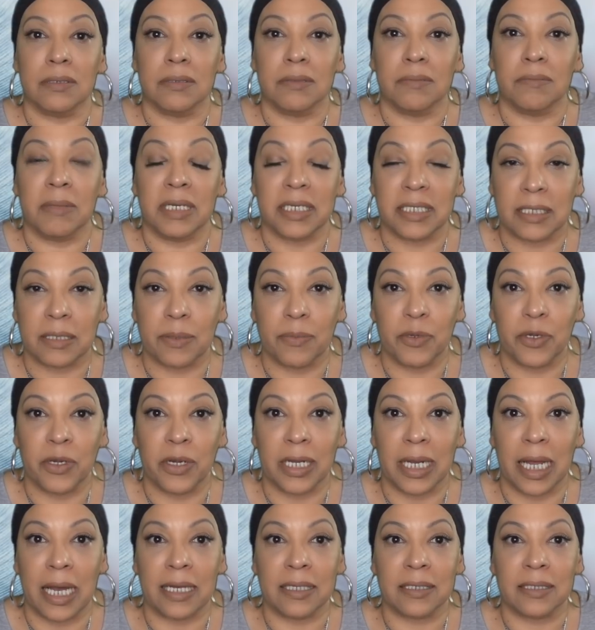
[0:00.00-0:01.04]
makes them
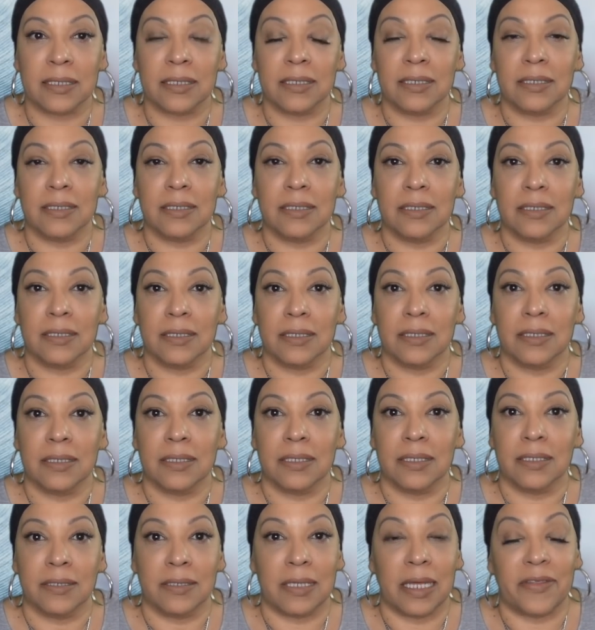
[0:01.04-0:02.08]
realize
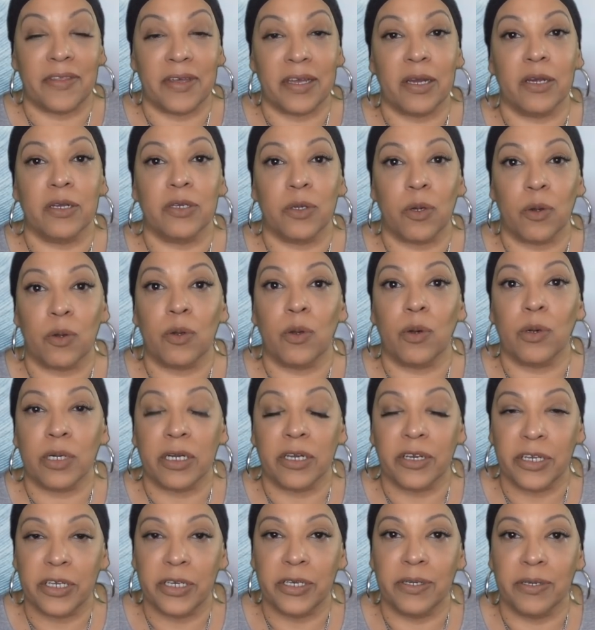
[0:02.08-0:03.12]
that they are no longer
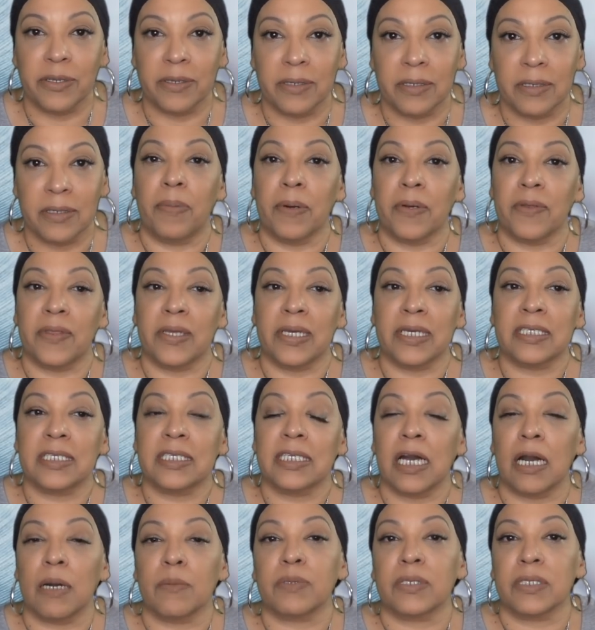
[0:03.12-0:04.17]
here. But this
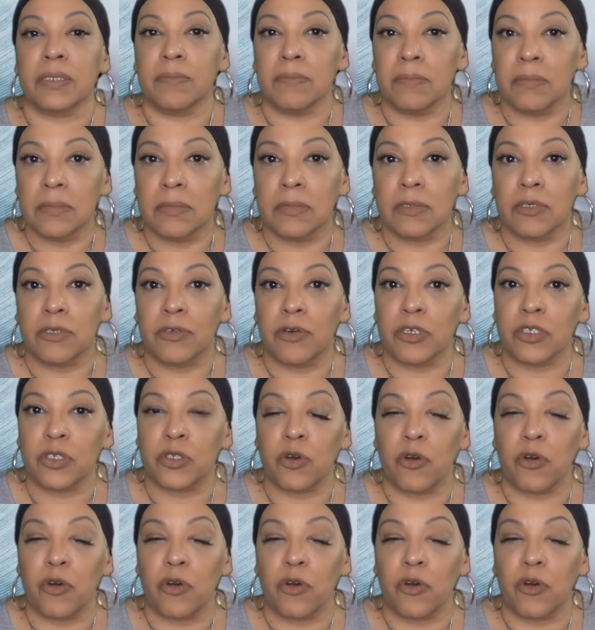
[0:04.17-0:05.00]
helps them cross